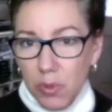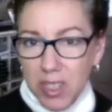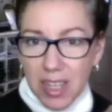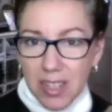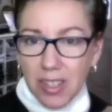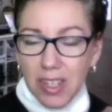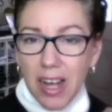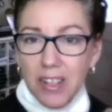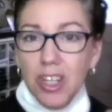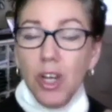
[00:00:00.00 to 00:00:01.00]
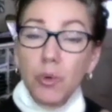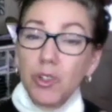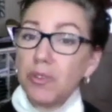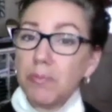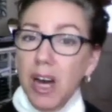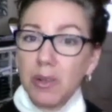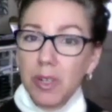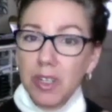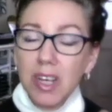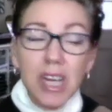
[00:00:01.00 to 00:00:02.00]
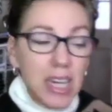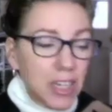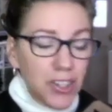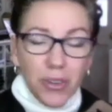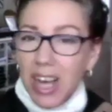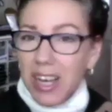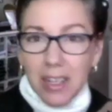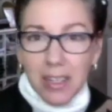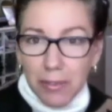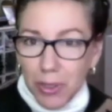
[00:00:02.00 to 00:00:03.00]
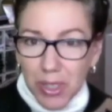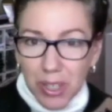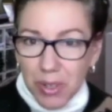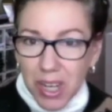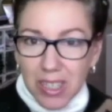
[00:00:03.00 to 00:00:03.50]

dance class, were you met with, it's okay, I love you anyway.